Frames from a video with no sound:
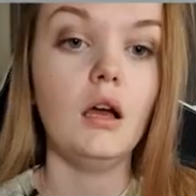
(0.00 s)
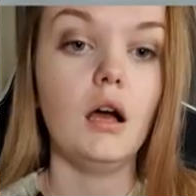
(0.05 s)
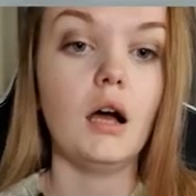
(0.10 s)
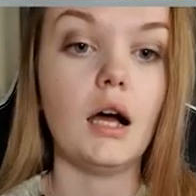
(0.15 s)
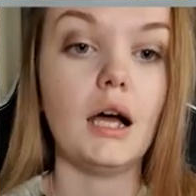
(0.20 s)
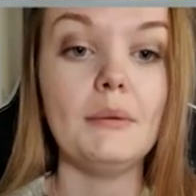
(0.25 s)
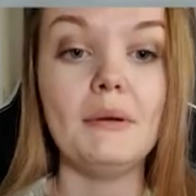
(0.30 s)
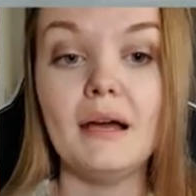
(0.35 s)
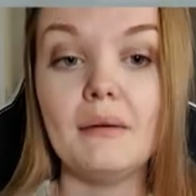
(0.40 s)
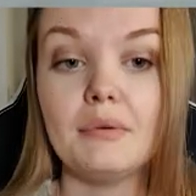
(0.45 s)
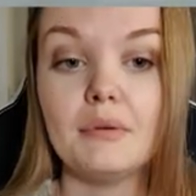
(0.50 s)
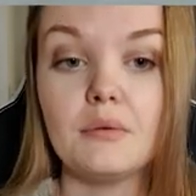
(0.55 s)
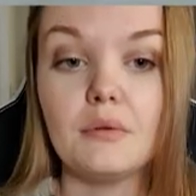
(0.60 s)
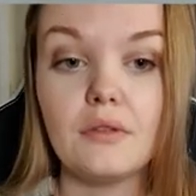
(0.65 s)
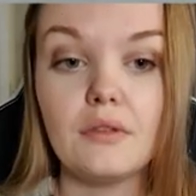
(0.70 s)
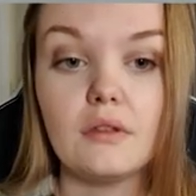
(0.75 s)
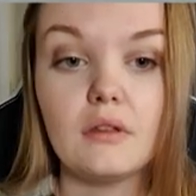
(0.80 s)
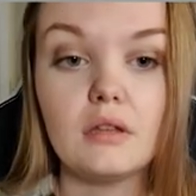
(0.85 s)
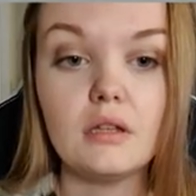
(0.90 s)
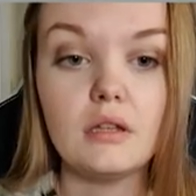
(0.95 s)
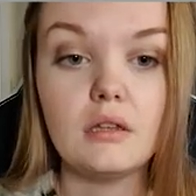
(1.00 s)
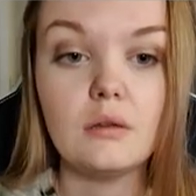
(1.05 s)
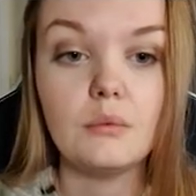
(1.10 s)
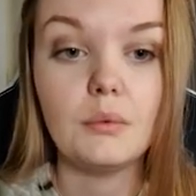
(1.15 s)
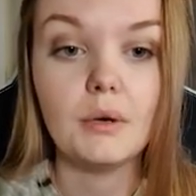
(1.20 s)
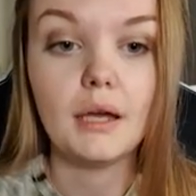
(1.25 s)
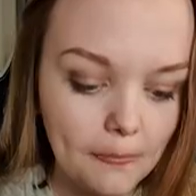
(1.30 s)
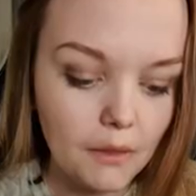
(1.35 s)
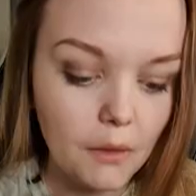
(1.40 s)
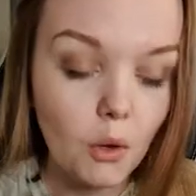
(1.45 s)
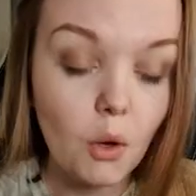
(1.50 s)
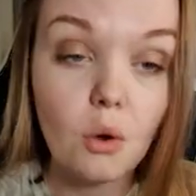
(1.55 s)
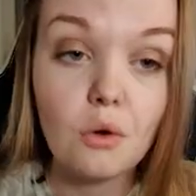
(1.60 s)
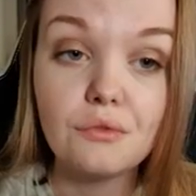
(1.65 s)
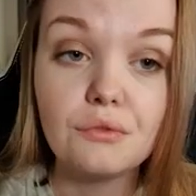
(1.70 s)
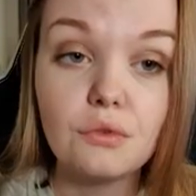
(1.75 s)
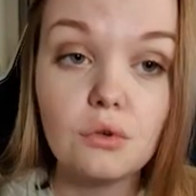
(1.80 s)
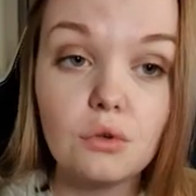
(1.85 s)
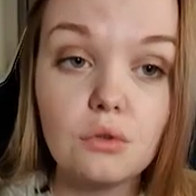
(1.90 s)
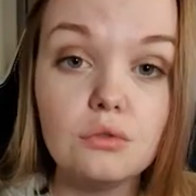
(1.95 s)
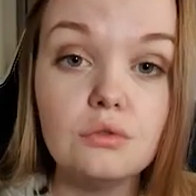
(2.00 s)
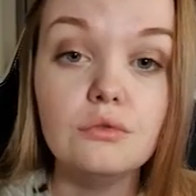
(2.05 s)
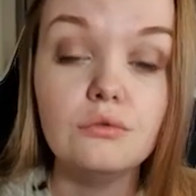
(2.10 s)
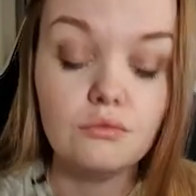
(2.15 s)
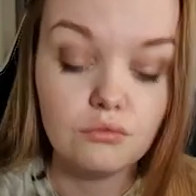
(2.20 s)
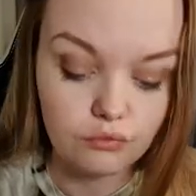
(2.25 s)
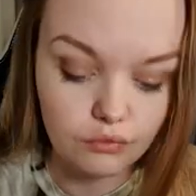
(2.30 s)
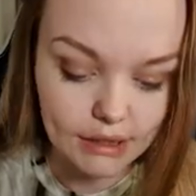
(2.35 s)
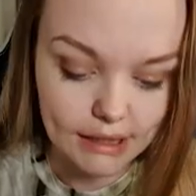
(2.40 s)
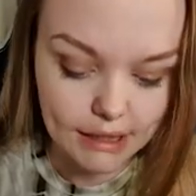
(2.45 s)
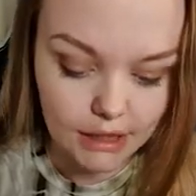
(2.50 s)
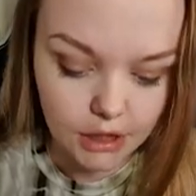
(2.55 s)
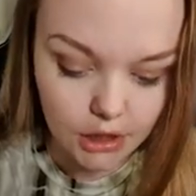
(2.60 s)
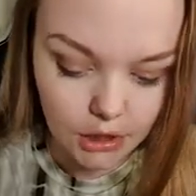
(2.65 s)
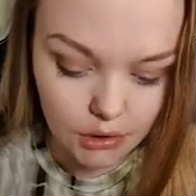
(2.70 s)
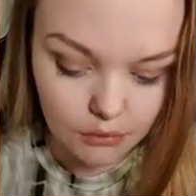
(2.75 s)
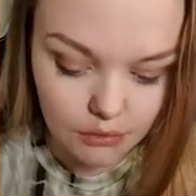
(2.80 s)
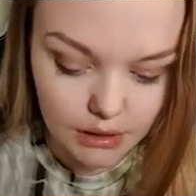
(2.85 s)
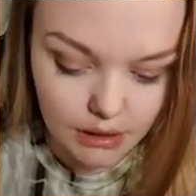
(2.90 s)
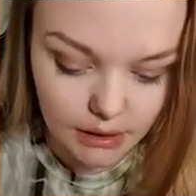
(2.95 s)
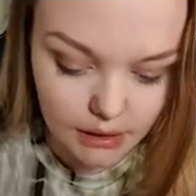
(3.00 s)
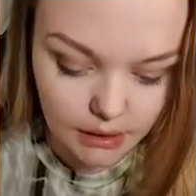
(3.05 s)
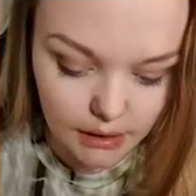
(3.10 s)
I'm happy with it either way. Overall, really cute.